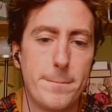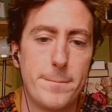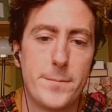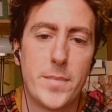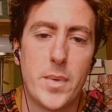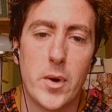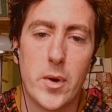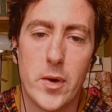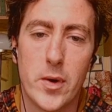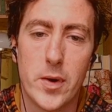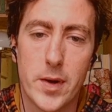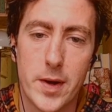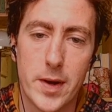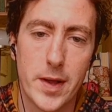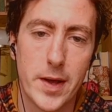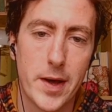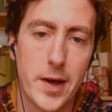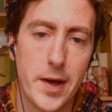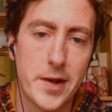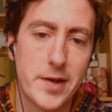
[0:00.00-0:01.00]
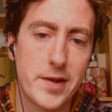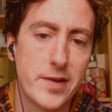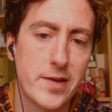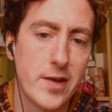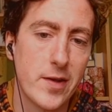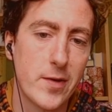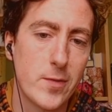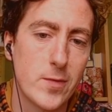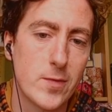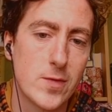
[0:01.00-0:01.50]
But I
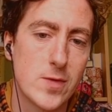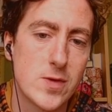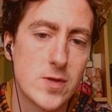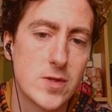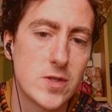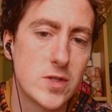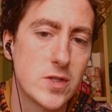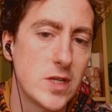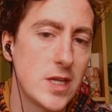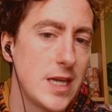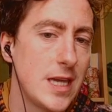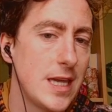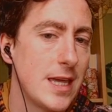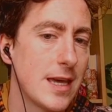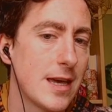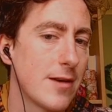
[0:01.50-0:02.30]
don't see